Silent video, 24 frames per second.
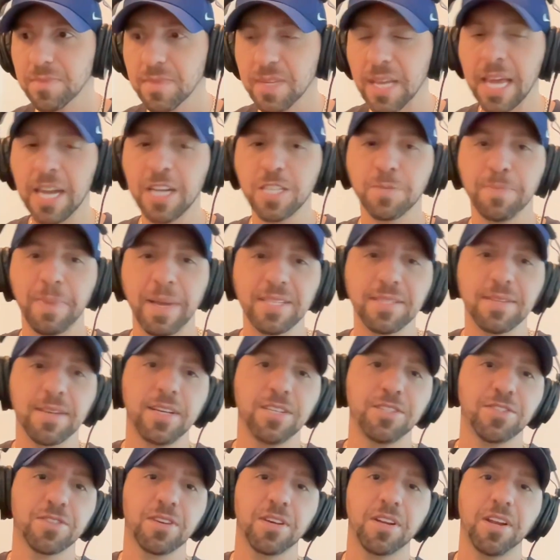And it's basically
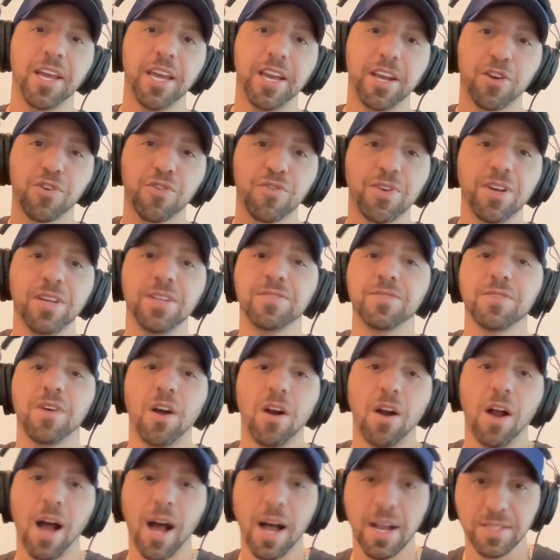just going to increase
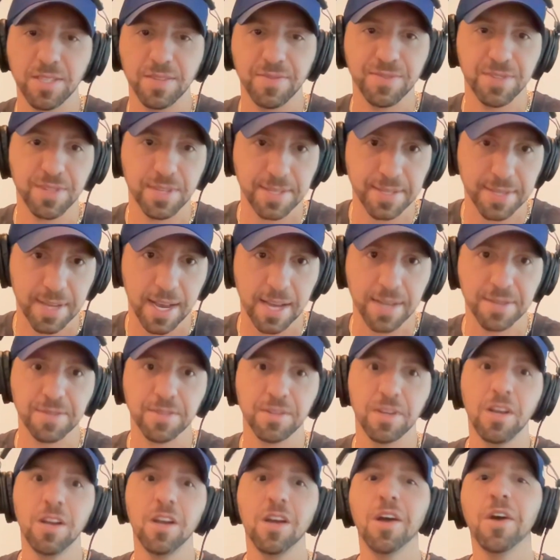our odds of
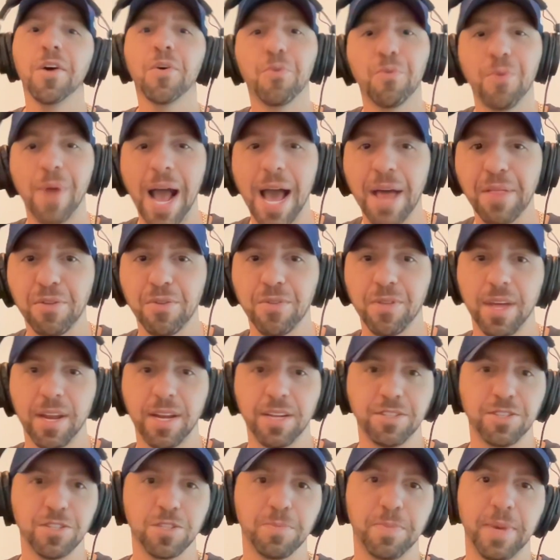success rather than
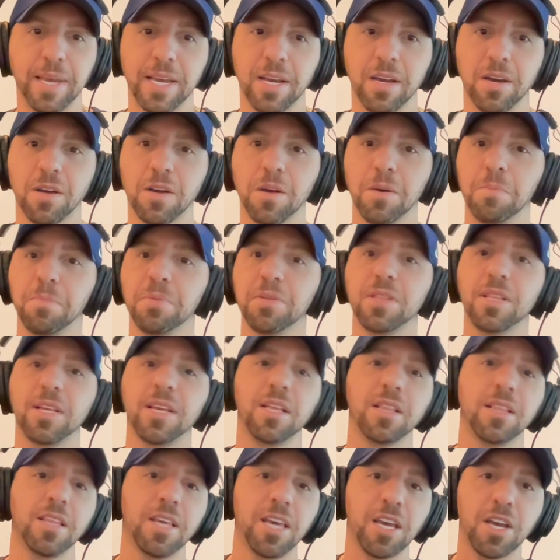it just being a
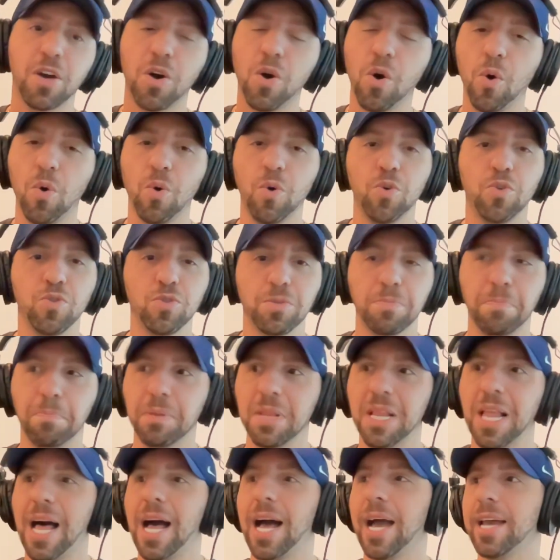completely cold,
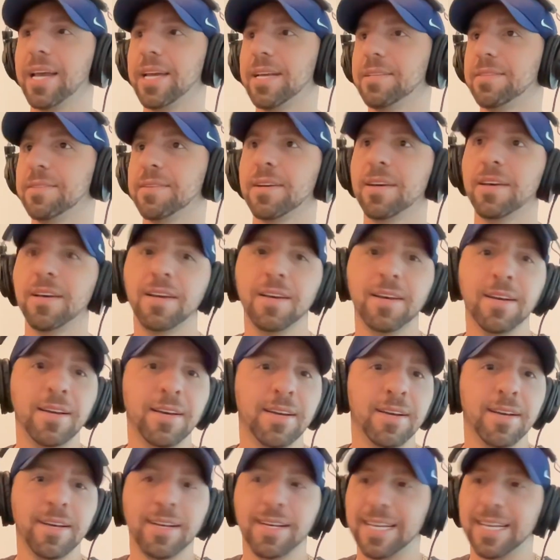blind
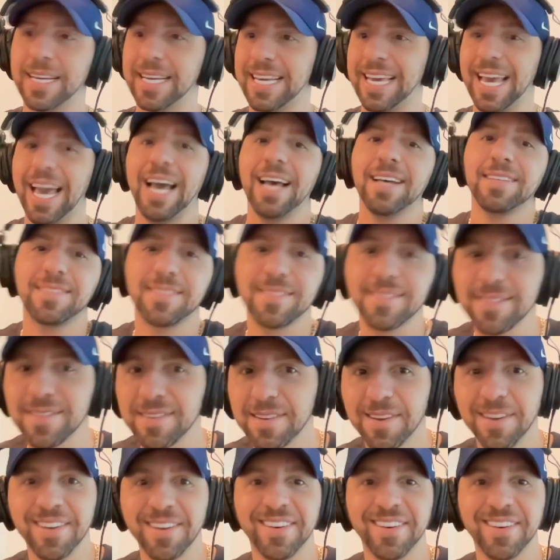guess.